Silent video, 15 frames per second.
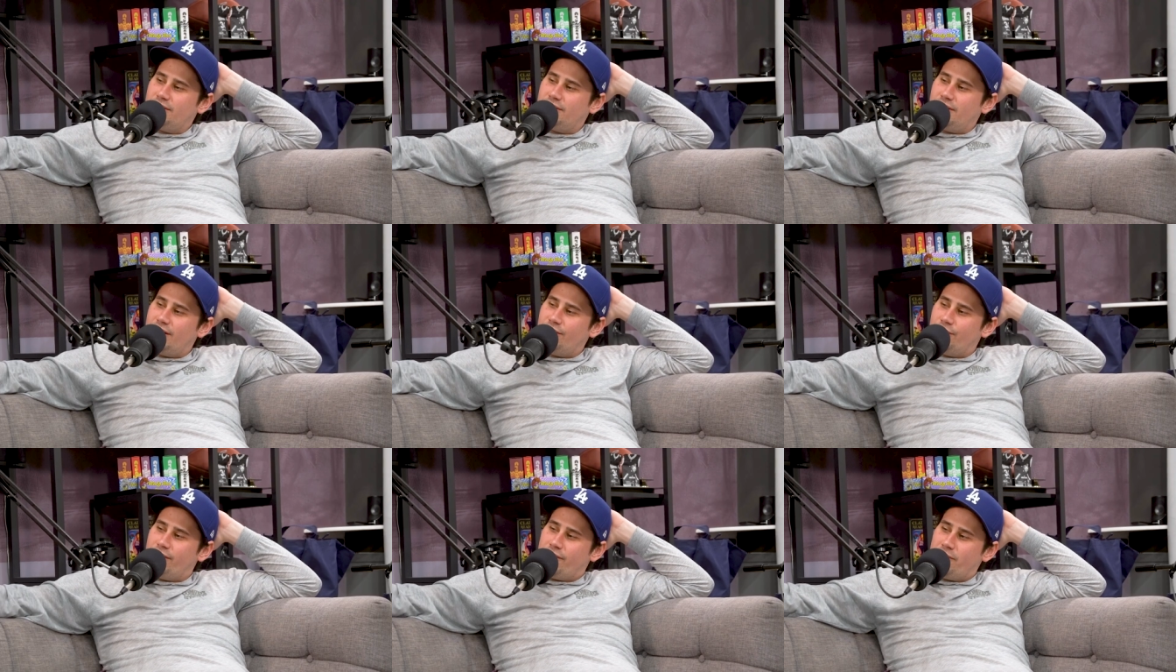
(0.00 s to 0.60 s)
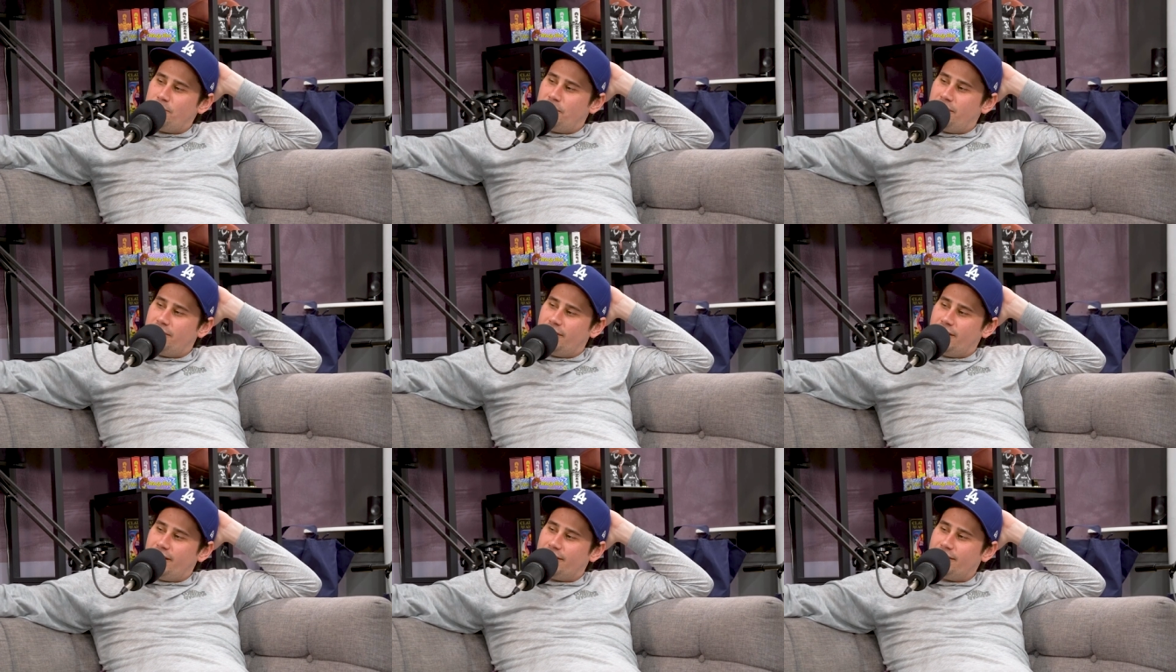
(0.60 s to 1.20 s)
I know you haven't been
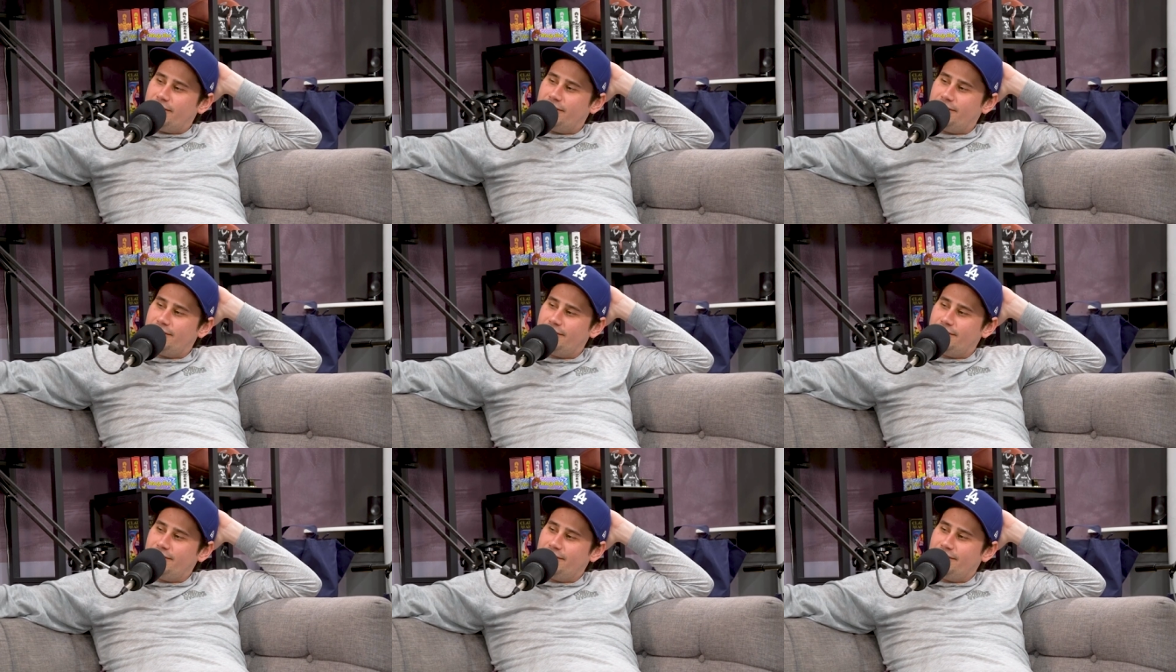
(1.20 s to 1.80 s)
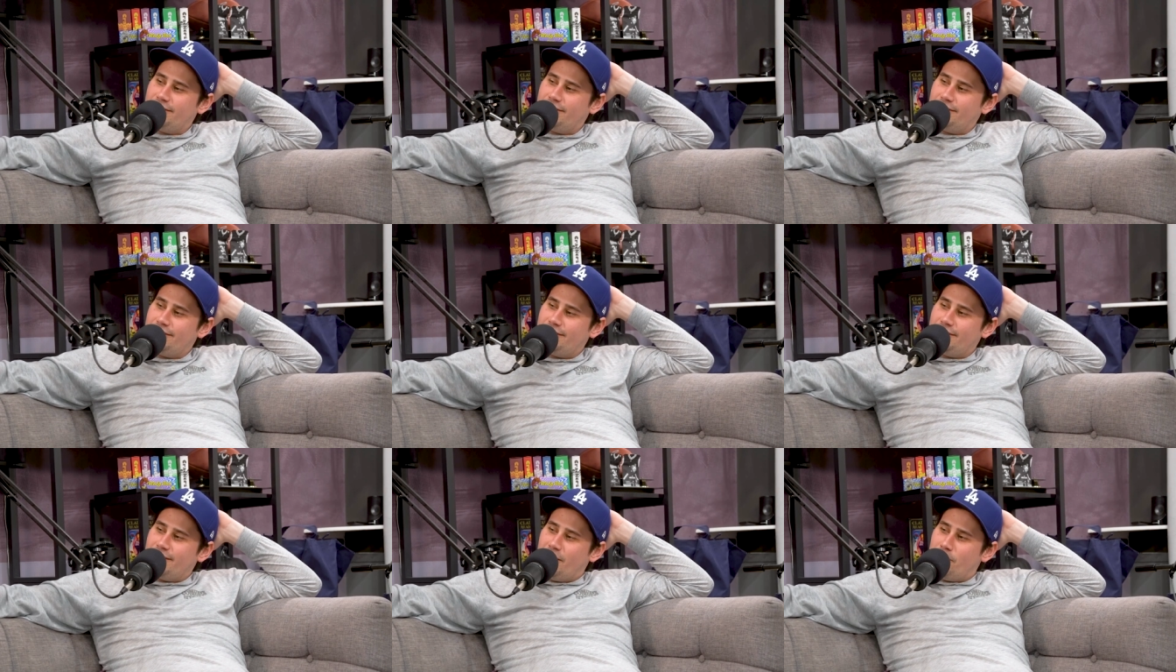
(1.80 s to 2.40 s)
to like a